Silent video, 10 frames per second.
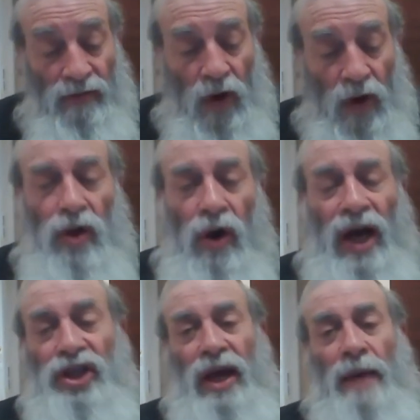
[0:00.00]
V'hoya
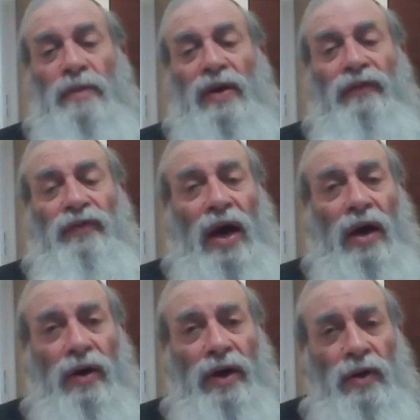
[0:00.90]
Hashem
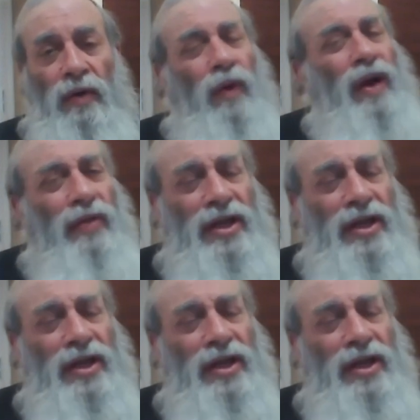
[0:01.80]
miftachoi. What do